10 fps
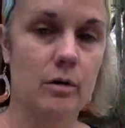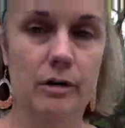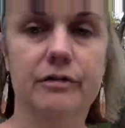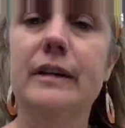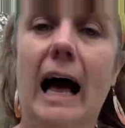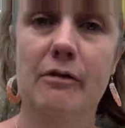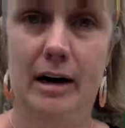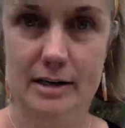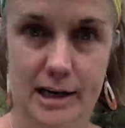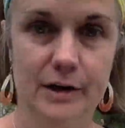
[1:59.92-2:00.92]
or a flat
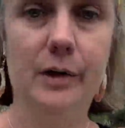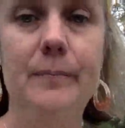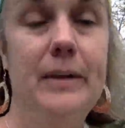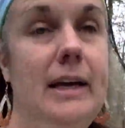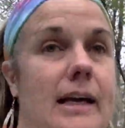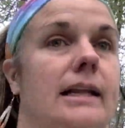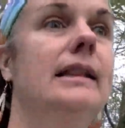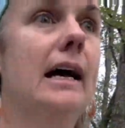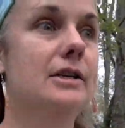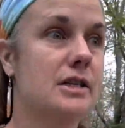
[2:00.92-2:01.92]
rectangle. And
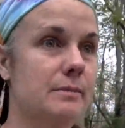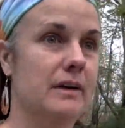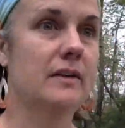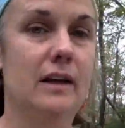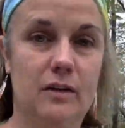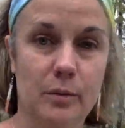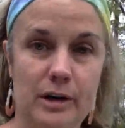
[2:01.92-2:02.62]
that just makes things more